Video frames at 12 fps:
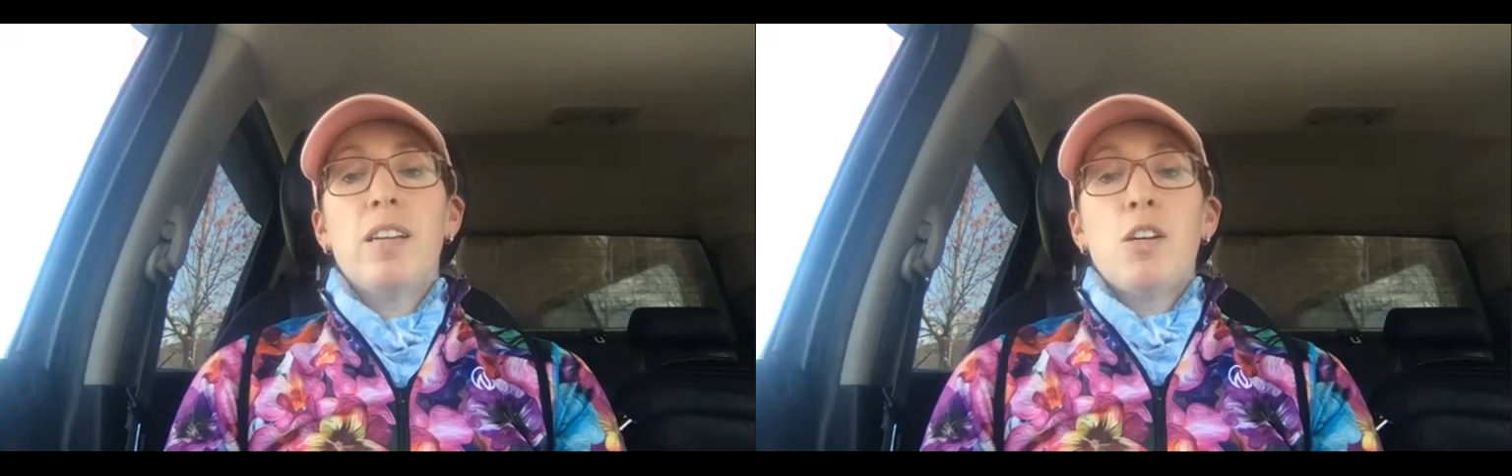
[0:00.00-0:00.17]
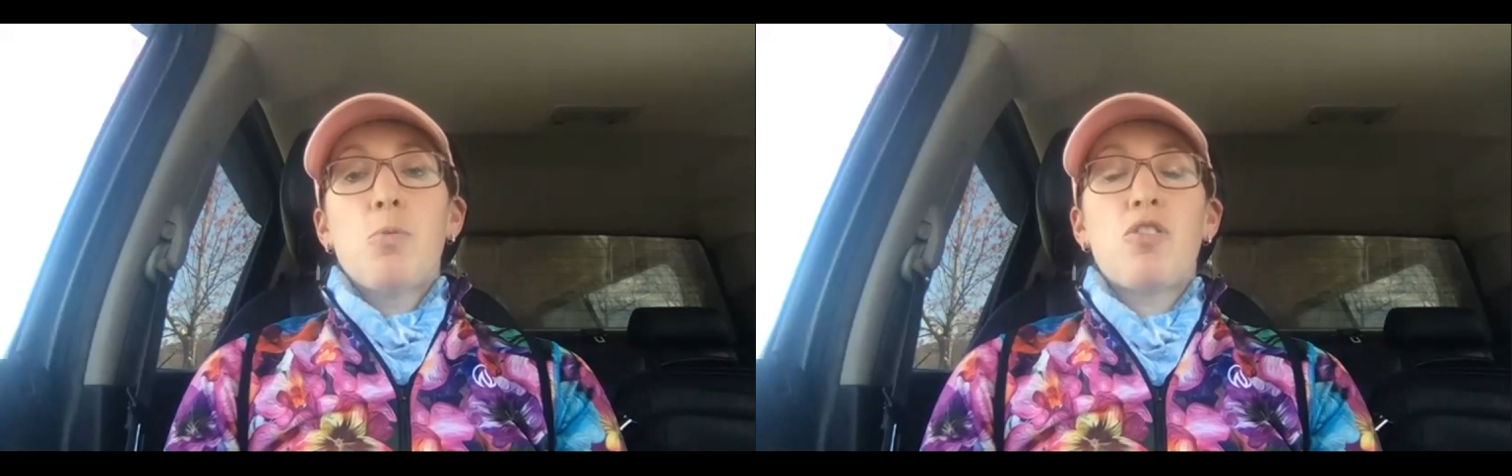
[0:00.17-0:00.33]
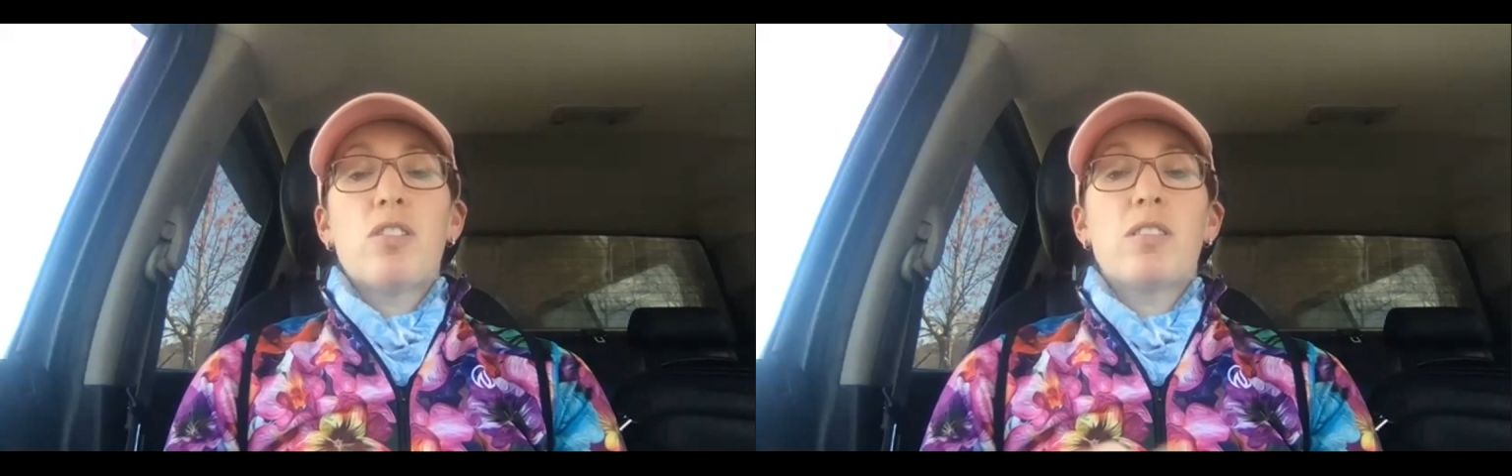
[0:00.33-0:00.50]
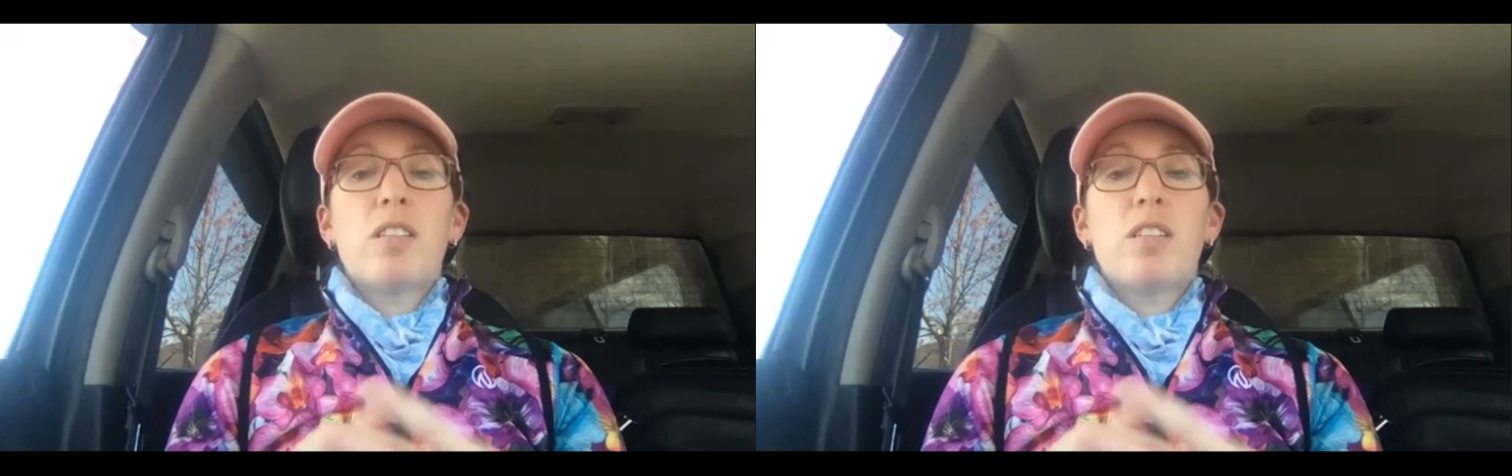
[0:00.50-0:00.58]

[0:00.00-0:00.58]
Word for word: which is